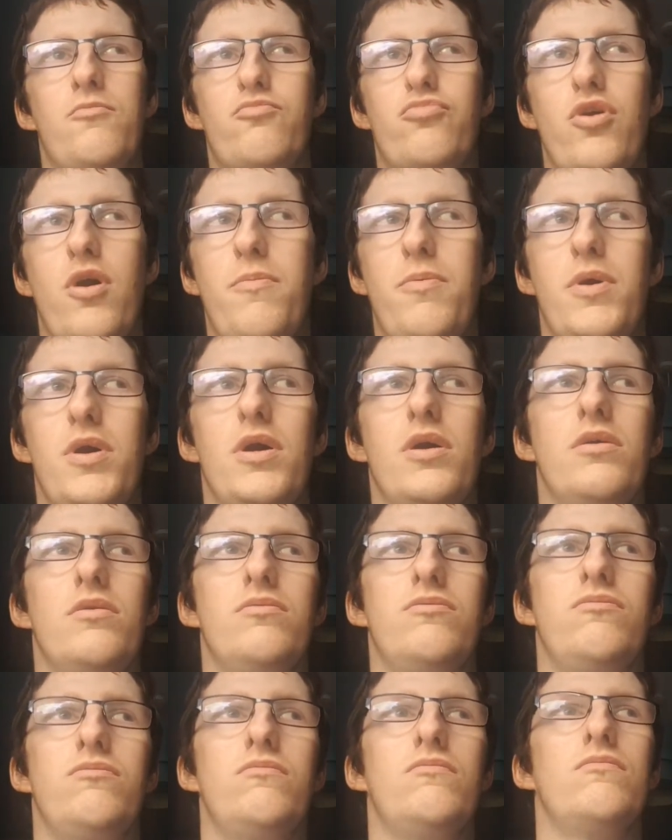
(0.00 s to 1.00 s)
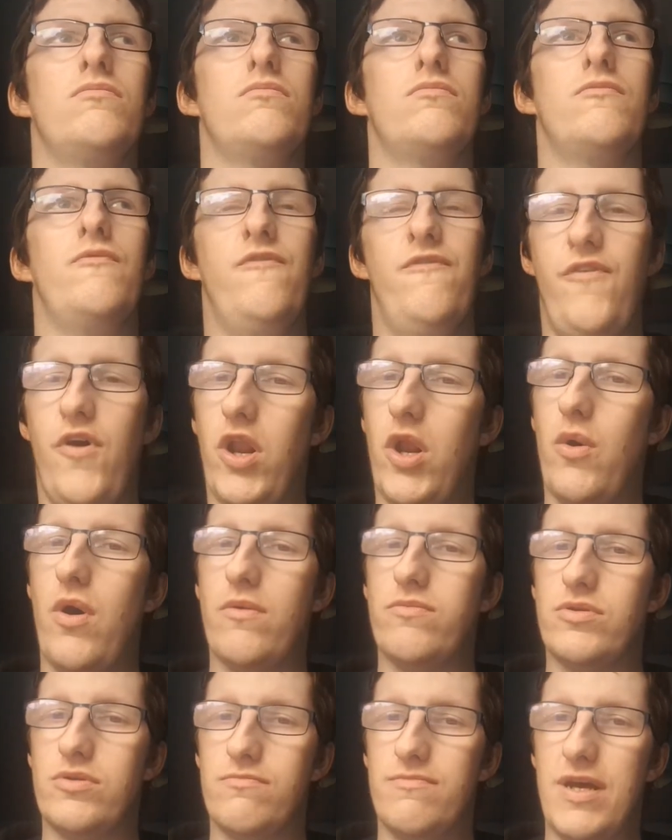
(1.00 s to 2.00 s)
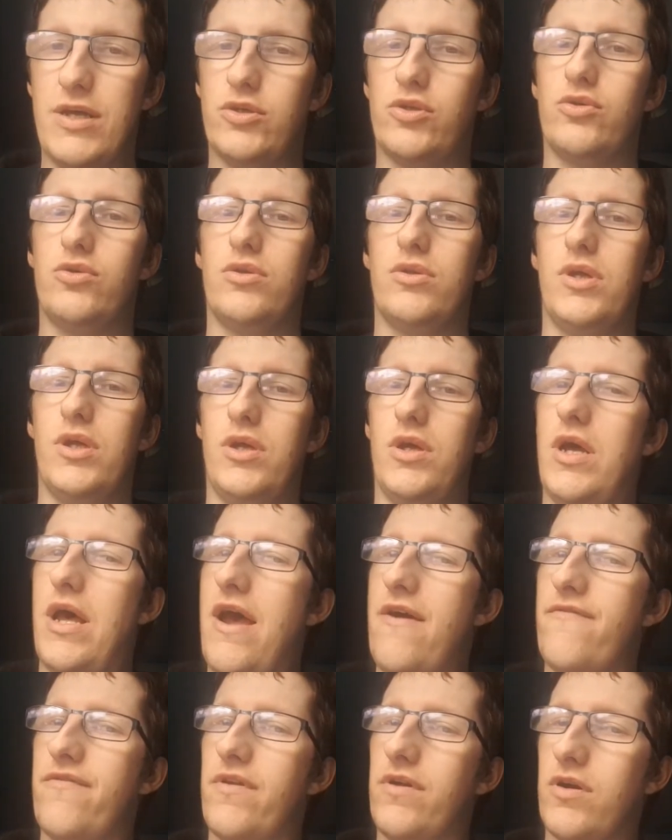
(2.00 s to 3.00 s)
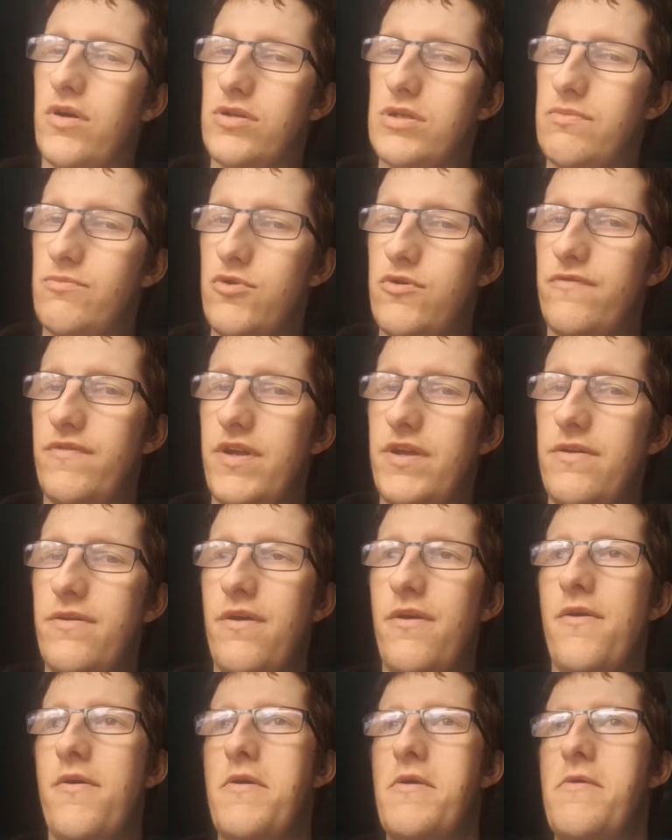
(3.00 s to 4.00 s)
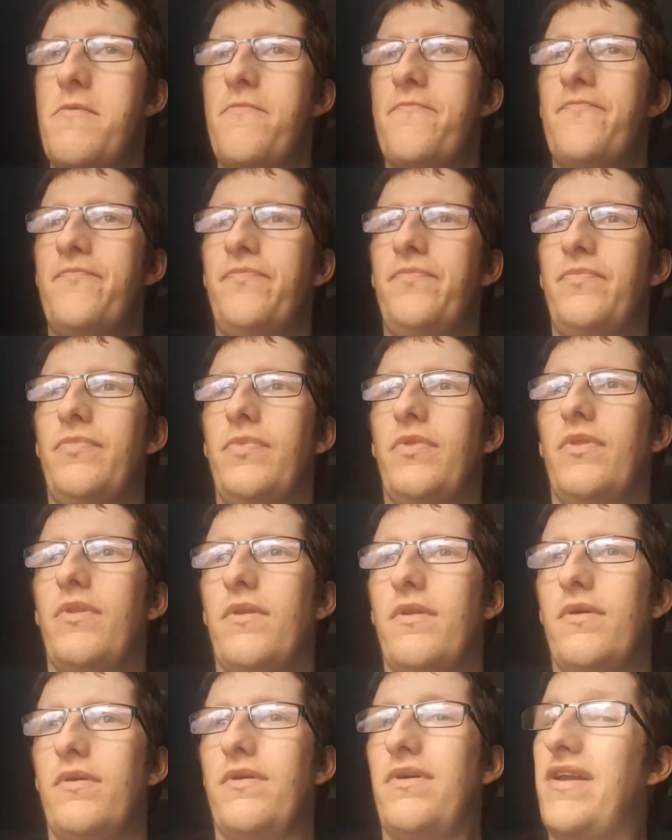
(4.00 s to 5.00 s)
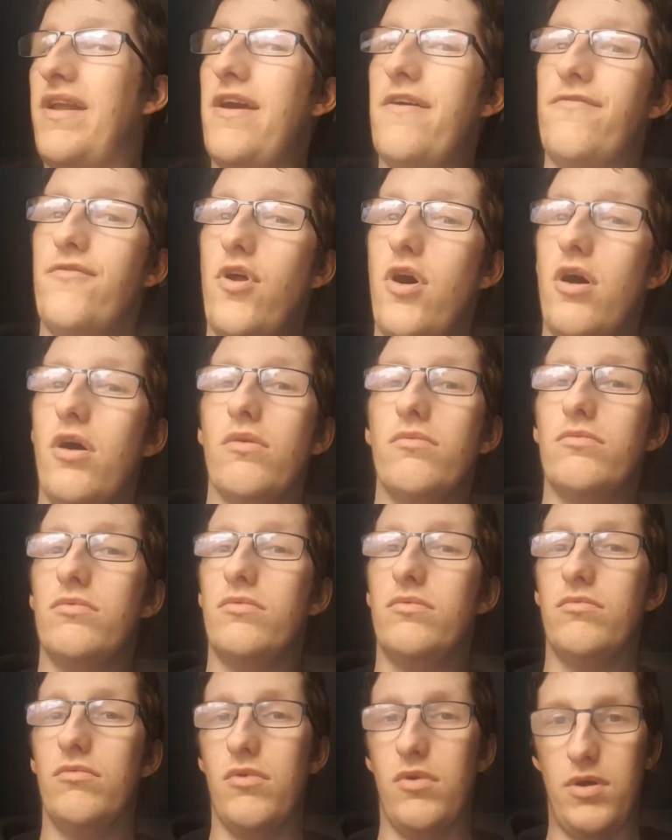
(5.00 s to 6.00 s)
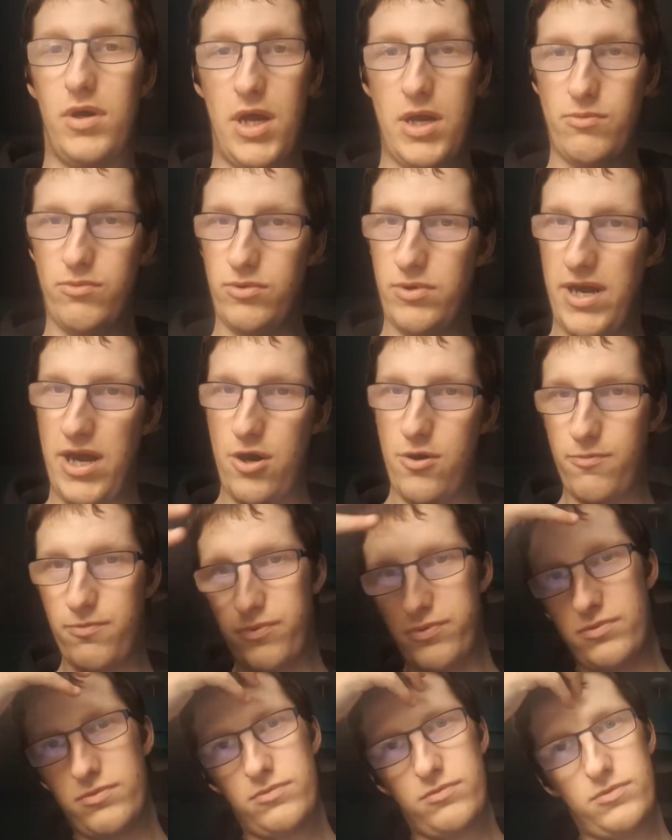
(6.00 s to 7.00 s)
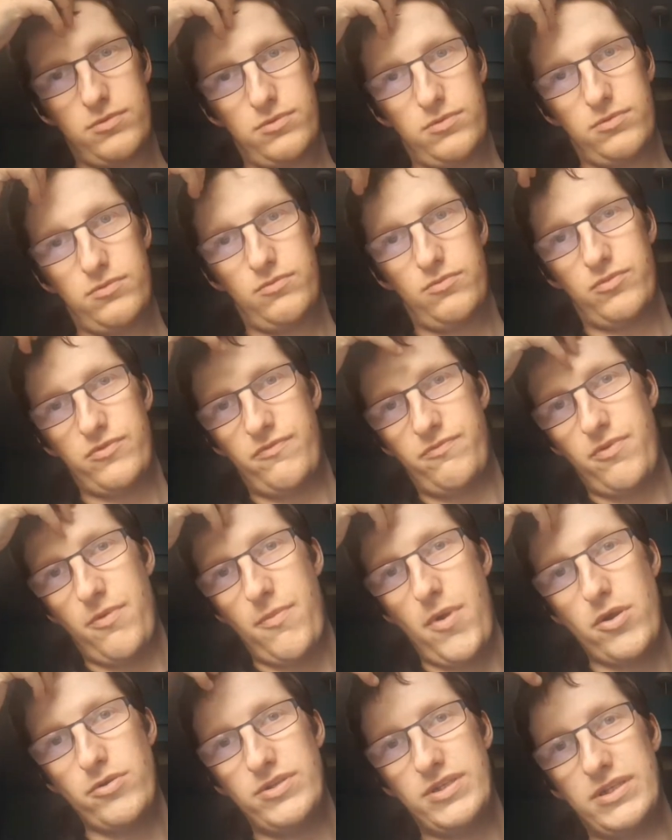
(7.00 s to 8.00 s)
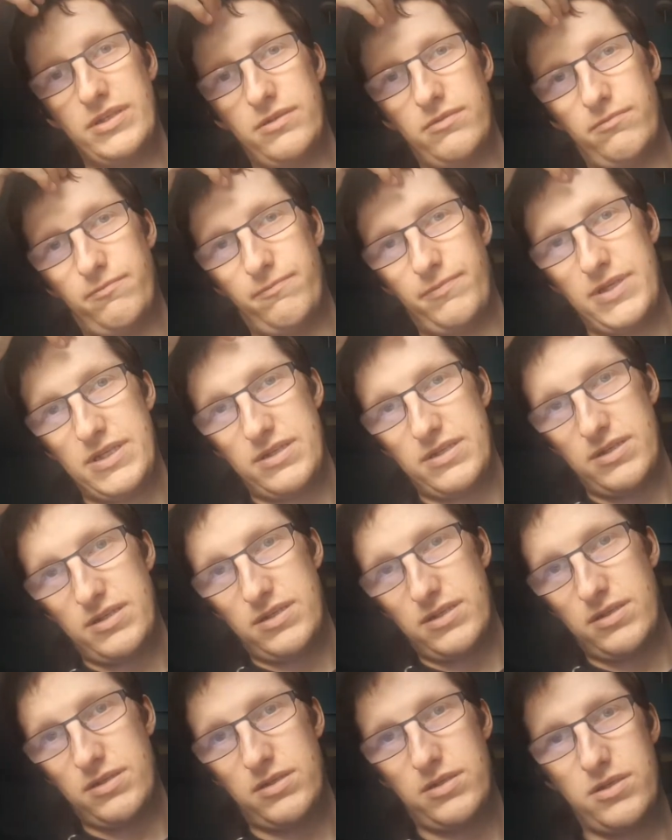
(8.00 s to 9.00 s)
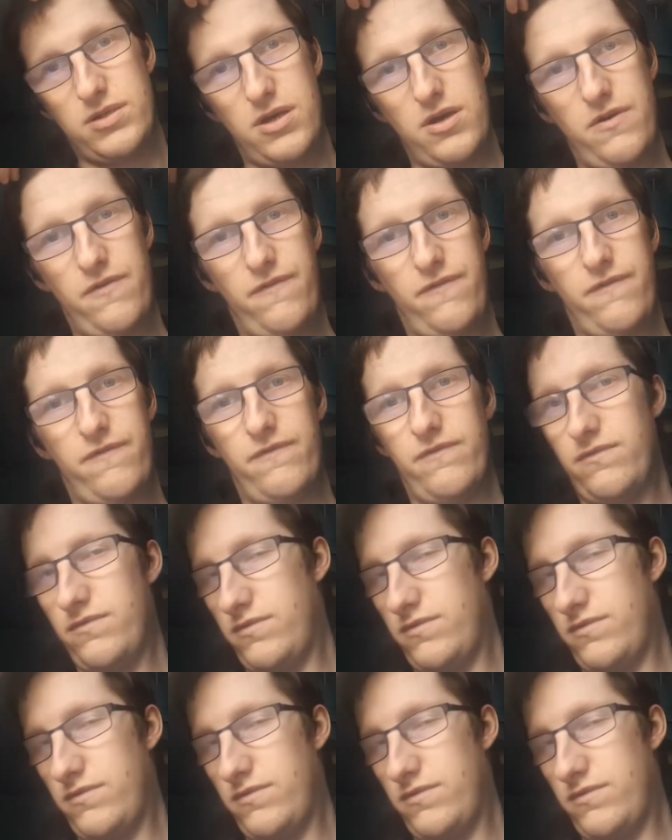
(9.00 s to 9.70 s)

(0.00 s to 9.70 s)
proper follow-ups and make sure that everything goes smoothly. And if not, I will help with promoting businesses and stuff